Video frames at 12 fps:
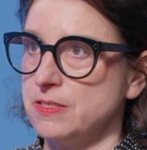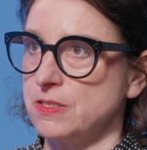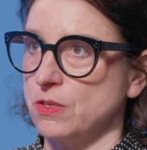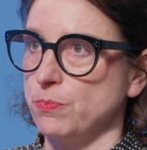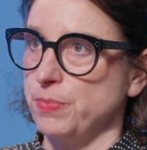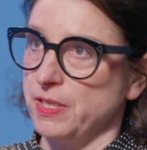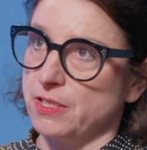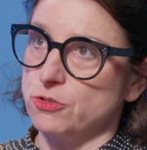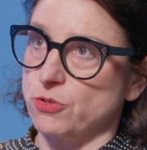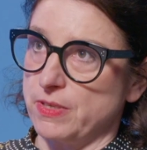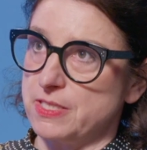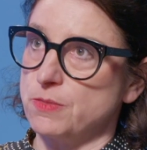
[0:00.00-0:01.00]
so being
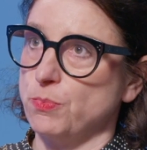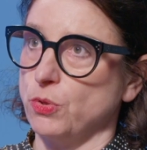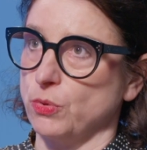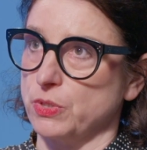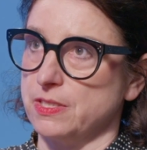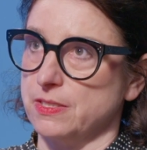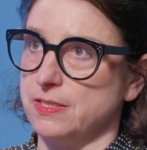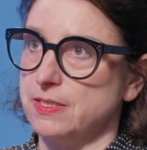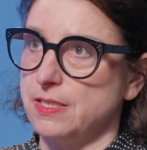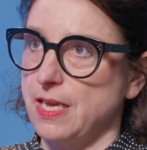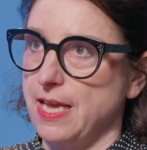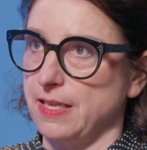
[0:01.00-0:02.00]
transported
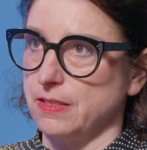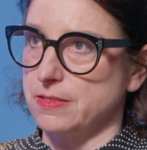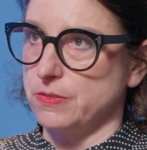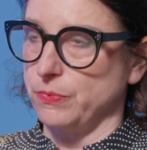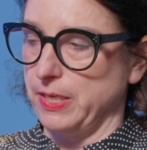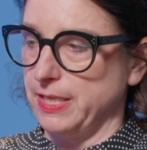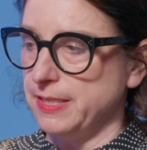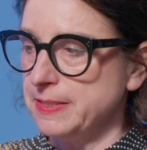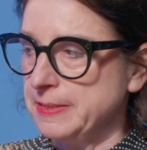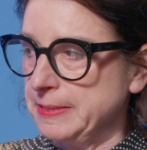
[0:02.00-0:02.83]
elsewhere.